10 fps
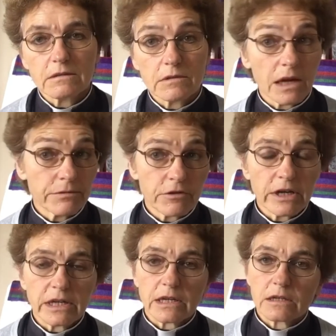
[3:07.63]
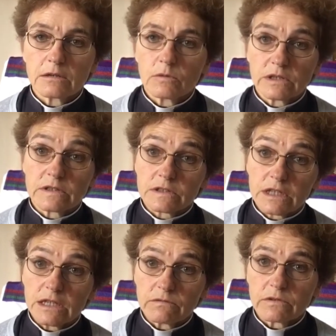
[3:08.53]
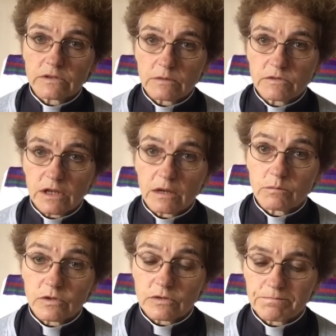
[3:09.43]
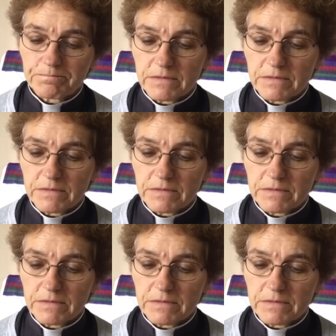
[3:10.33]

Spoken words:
life-threatening ones even sometimes.